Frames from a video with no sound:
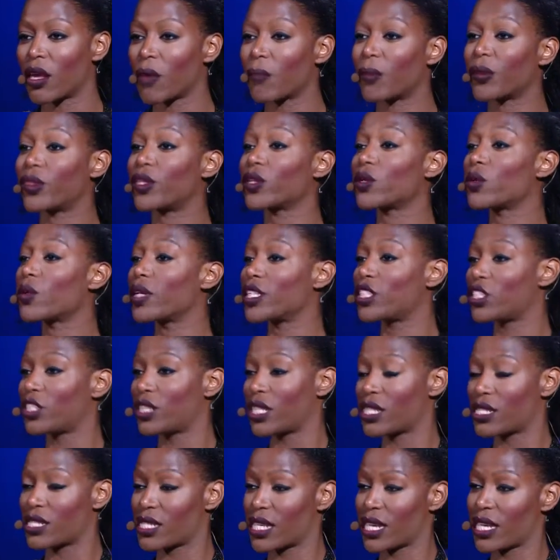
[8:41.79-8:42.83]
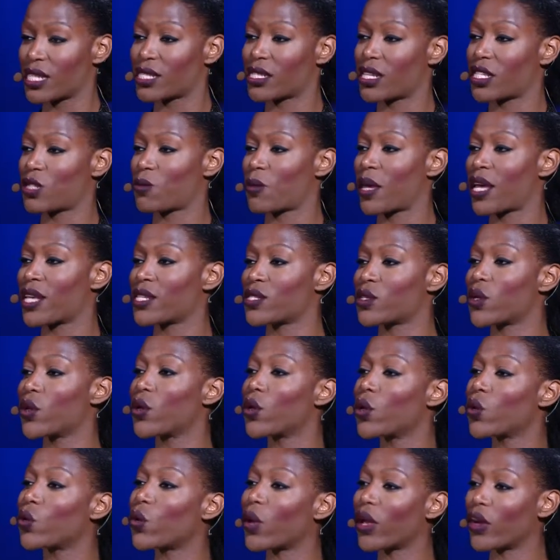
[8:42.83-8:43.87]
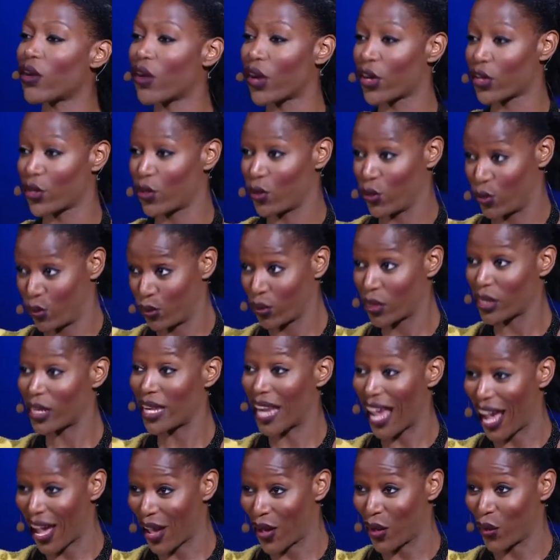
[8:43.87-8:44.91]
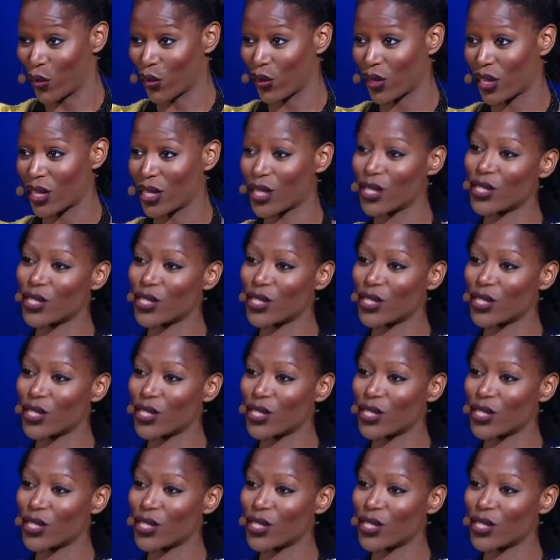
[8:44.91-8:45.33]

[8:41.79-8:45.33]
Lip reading: But the question takes us past where are you now